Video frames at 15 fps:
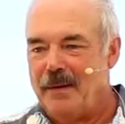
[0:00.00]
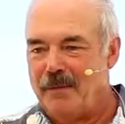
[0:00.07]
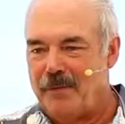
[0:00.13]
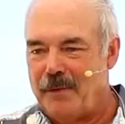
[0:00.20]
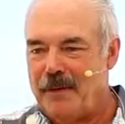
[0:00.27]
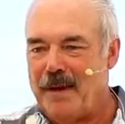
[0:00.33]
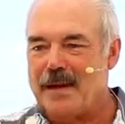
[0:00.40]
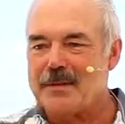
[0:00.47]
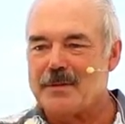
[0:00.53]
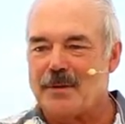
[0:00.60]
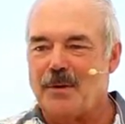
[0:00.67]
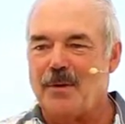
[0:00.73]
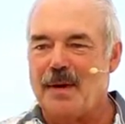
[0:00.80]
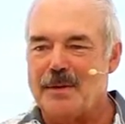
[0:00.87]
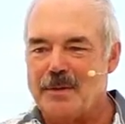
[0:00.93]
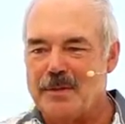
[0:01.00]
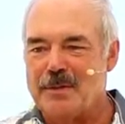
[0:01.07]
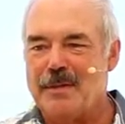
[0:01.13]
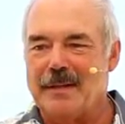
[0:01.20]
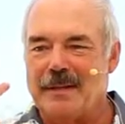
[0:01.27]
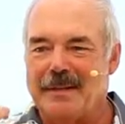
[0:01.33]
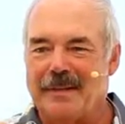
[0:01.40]
You ask the question
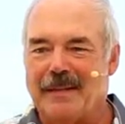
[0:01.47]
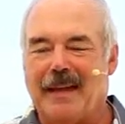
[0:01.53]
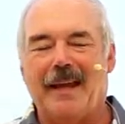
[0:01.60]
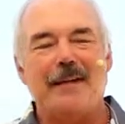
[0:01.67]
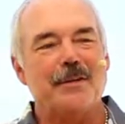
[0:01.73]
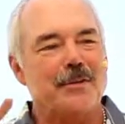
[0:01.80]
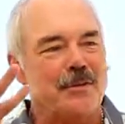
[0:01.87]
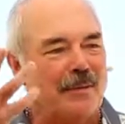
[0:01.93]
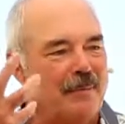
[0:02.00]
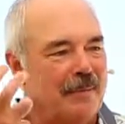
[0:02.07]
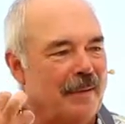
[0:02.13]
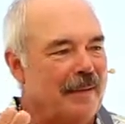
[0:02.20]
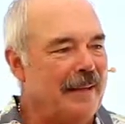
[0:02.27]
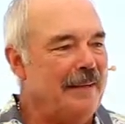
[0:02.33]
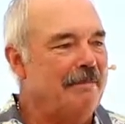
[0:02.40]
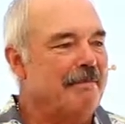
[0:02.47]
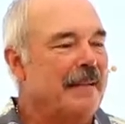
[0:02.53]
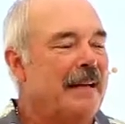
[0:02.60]
and engage somebody.